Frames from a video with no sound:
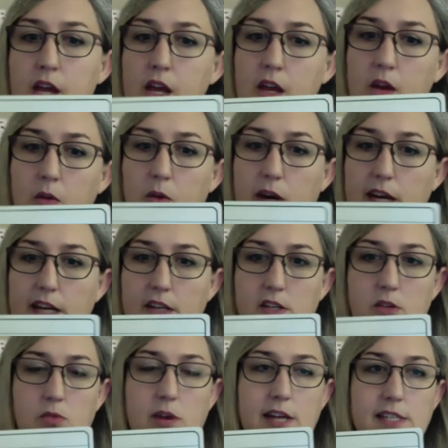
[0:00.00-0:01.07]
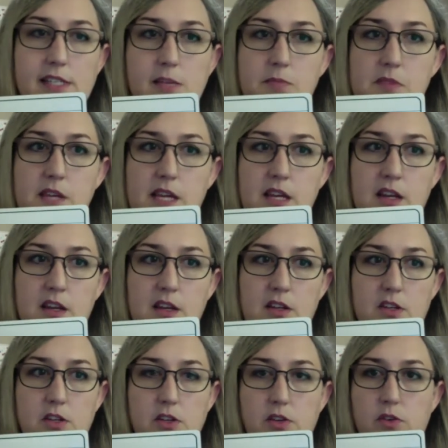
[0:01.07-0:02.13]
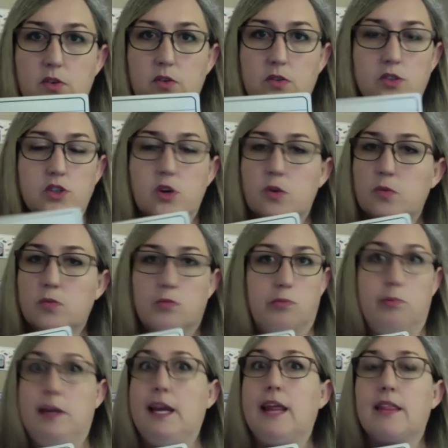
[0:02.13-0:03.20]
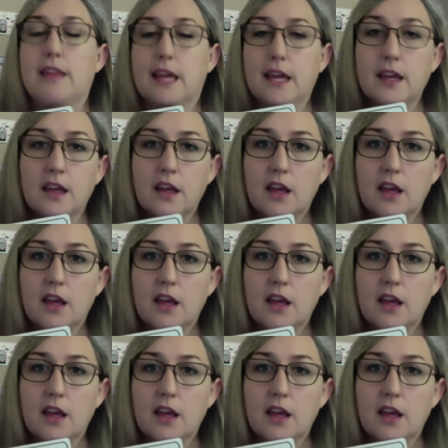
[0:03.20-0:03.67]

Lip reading: or I need to write something to show them anything,